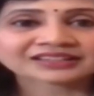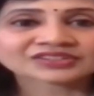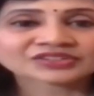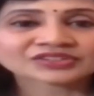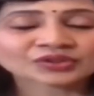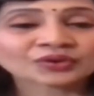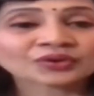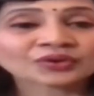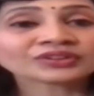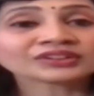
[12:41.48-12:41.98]

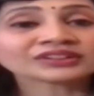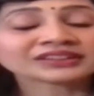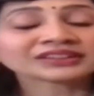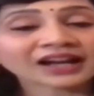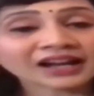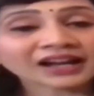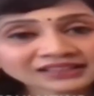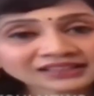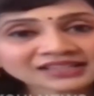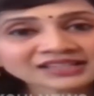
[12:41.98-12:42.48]
So
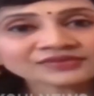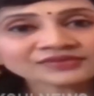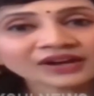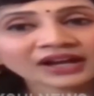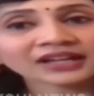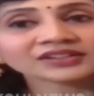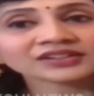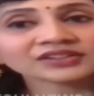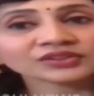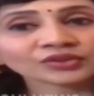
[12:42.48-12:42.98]
that is
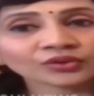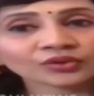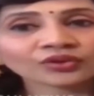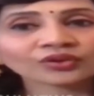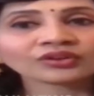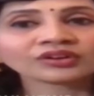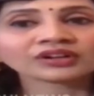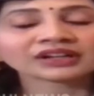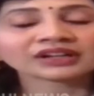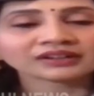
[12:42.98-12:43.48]
why,
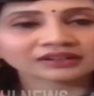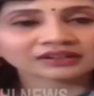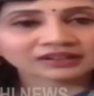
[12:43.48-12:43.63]
though